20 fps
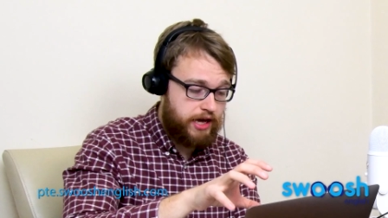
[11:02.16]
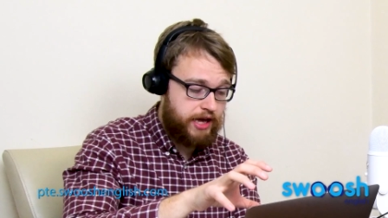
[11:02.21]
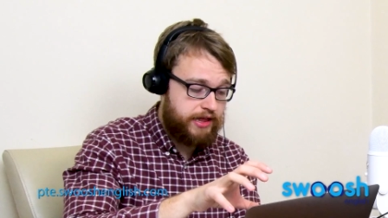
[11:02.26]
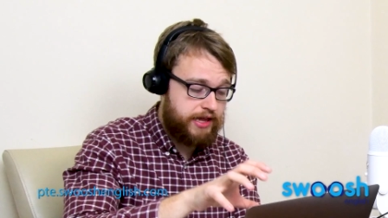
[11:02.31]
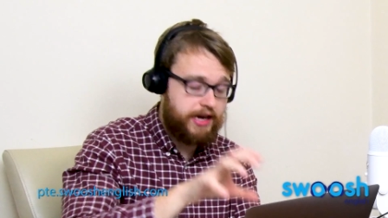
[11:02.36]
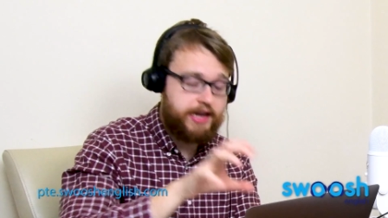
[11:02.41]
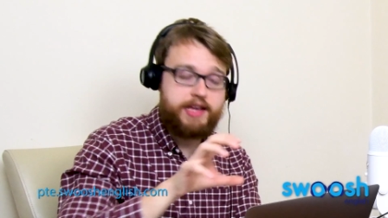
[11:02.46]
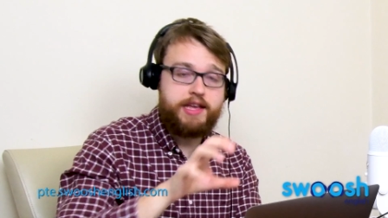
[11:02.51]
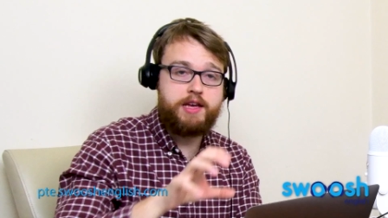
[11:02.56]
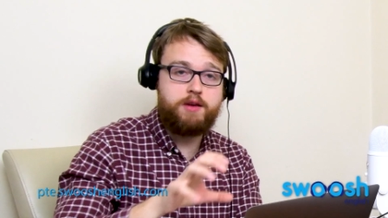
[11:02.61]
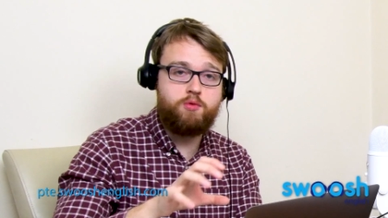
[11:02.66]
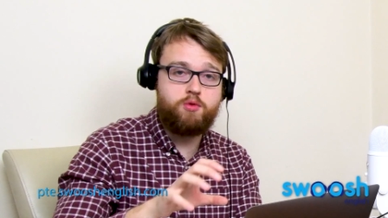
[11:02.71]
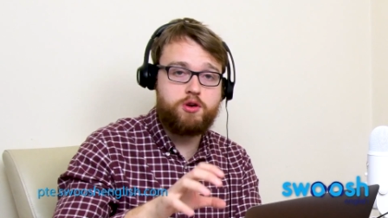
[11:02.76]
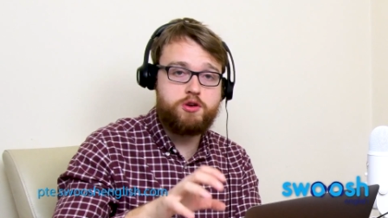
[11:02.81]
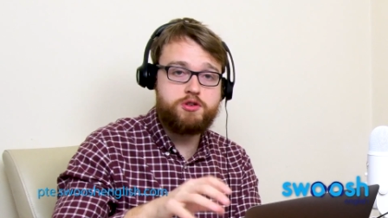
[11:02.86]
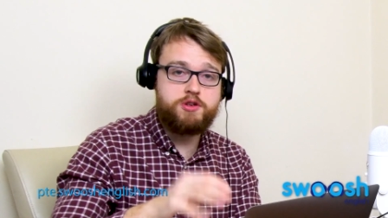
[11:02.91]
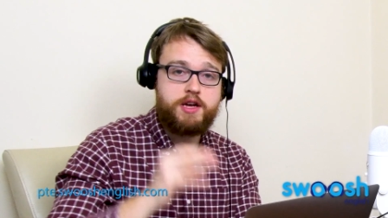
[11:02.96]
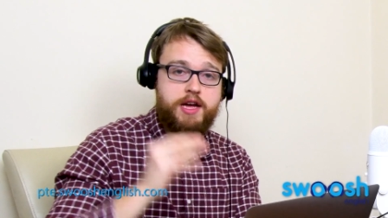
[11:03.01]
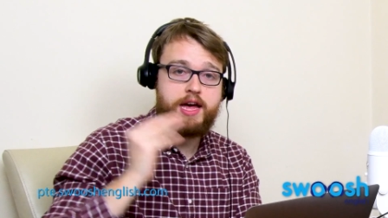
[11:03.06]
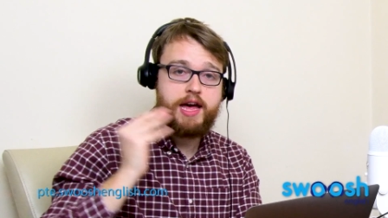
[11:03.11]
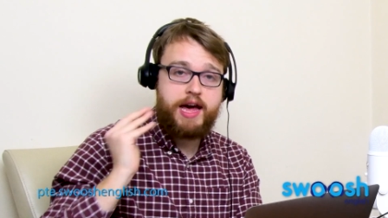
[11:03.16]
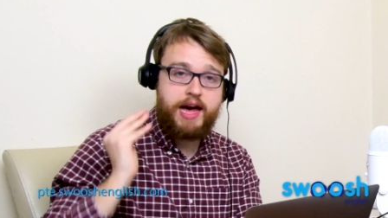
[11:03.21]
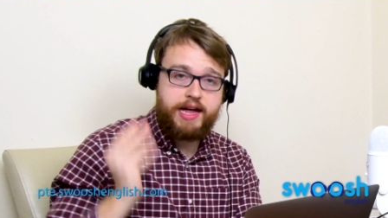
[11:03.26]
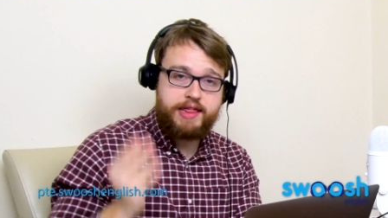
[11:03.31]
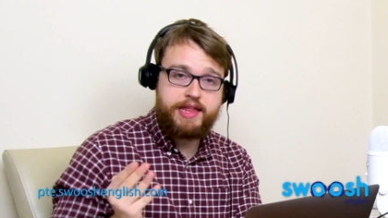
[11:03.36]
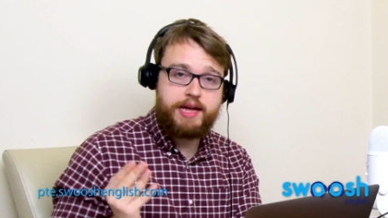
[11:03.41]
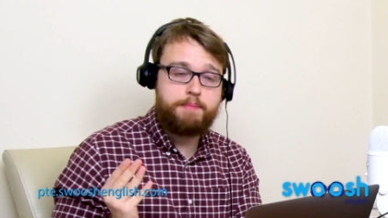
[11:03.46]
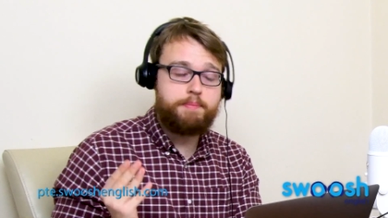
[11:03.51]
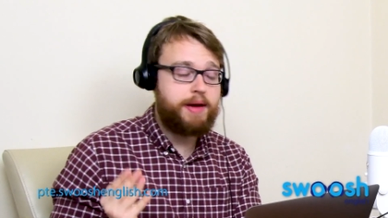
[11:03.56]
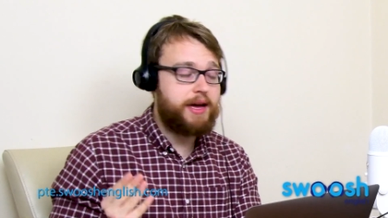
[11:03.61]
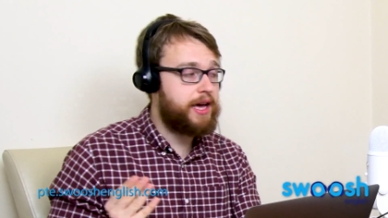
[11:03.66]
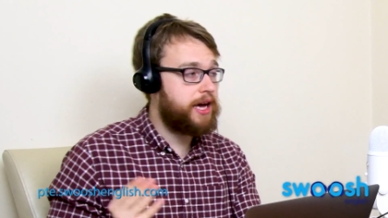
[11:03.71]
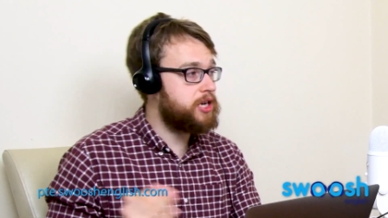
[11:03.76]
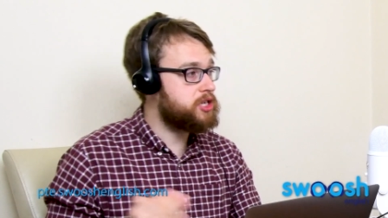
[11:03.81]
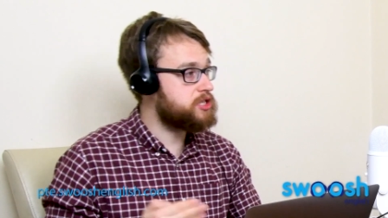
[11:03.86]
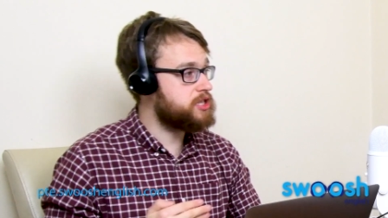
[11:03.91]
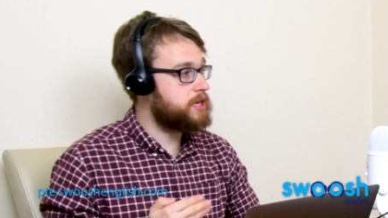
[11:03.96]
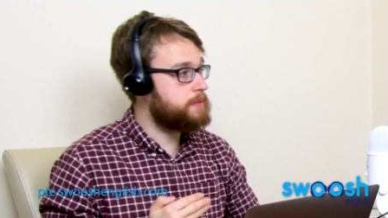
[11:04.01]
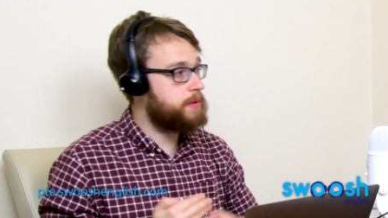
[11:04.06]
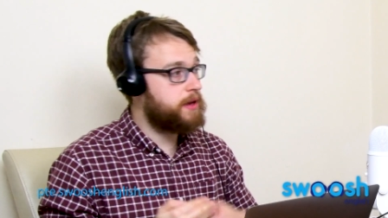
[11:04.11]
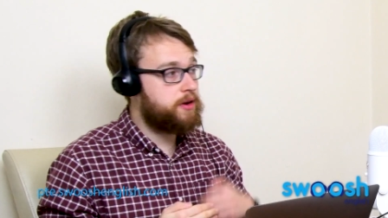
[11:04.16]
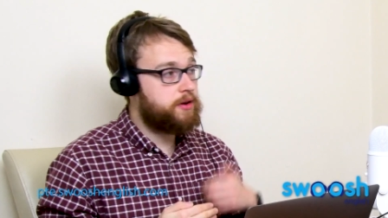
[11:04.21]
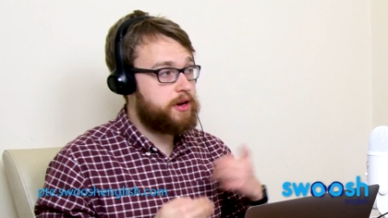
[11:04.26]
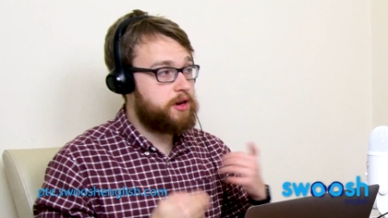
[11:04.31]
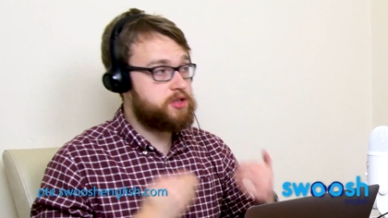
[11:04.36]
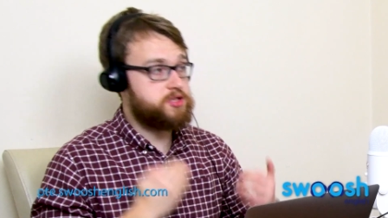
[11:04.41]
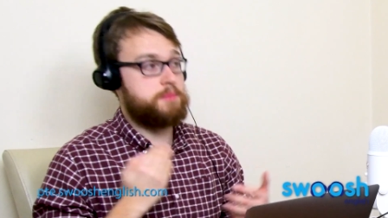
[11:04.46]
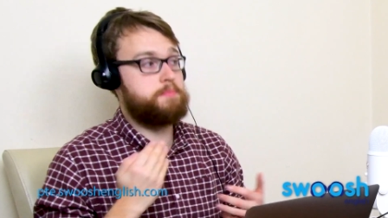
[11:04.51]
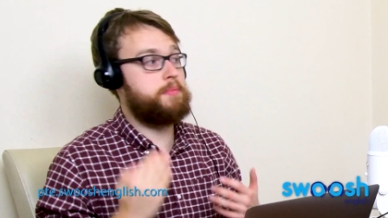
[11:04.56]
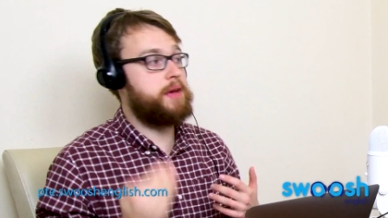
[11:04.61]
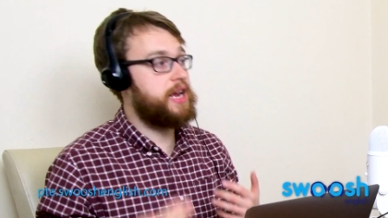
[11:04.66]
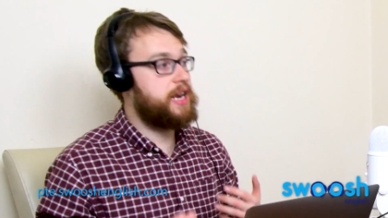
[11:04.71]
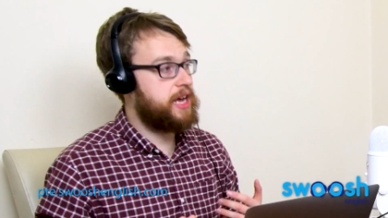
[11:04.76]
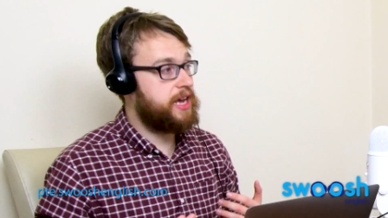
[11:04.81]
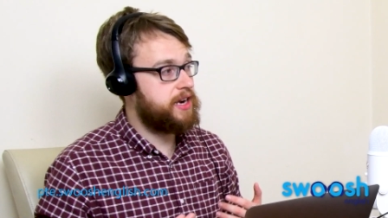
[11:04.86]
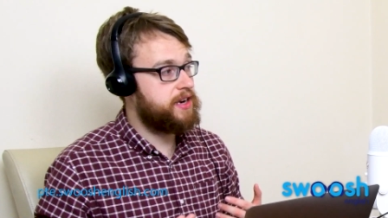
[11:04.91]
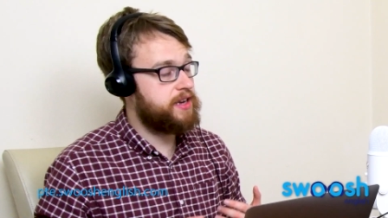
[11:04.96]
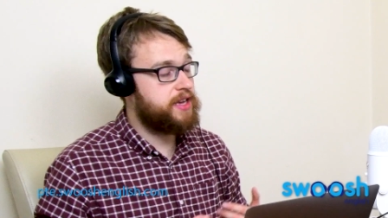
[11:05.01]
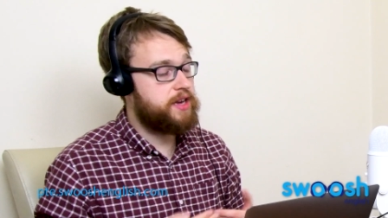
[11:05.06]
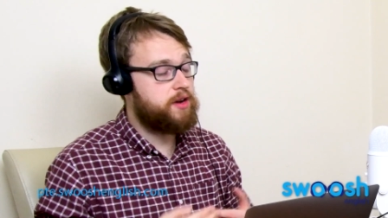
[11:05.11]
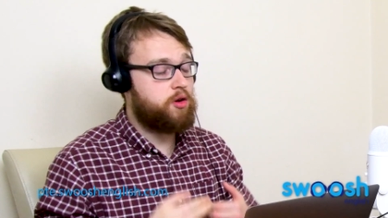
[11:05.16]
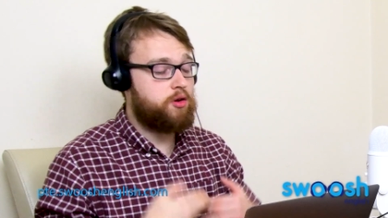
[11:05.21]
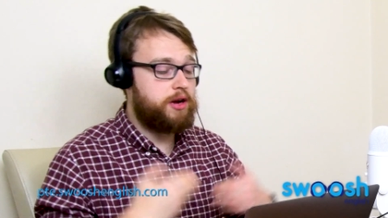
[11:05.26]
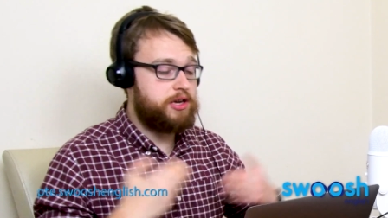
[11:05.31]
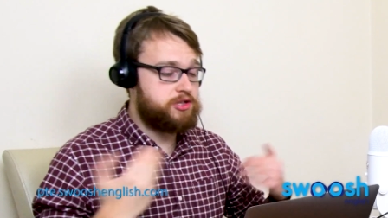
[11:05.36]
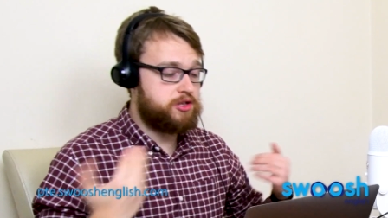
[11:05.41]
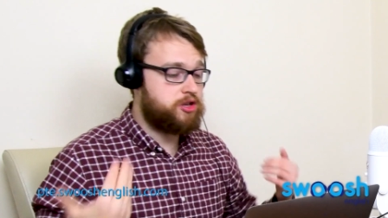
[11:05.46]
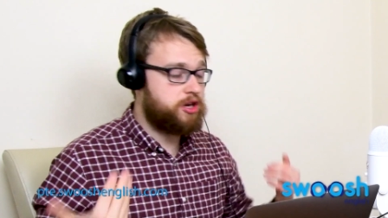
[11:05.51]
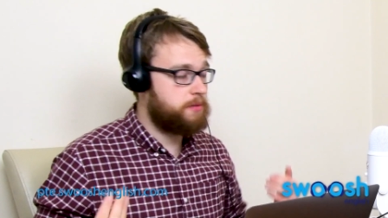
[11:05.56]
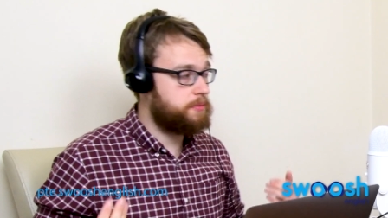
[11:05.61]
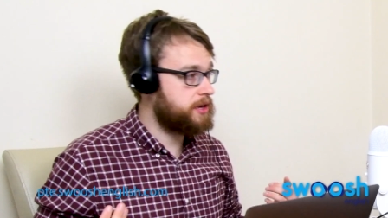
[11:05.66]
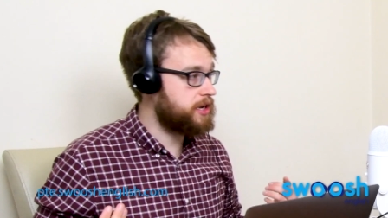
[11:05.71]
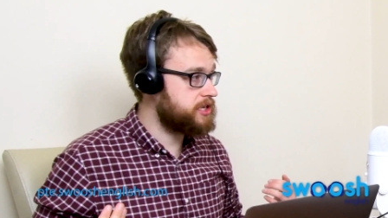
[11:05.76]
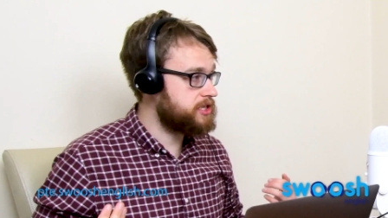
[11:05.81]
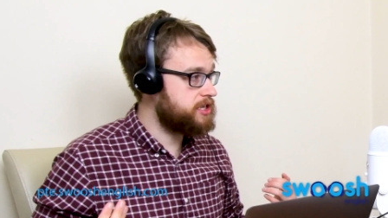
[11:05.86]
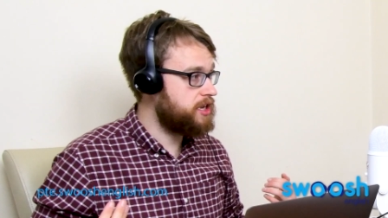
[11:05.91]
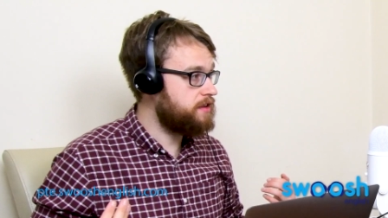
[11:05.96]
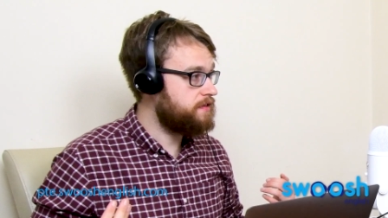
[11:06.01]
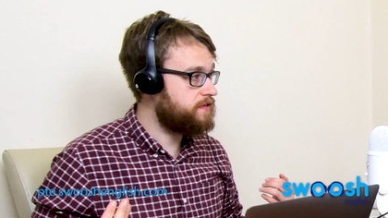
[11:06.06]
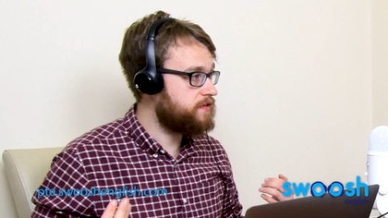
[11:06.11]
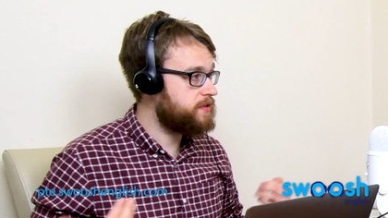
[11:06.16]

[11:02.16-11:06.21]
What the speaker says: that keyword, and that might actually appear either as a main idea or as a topic itself.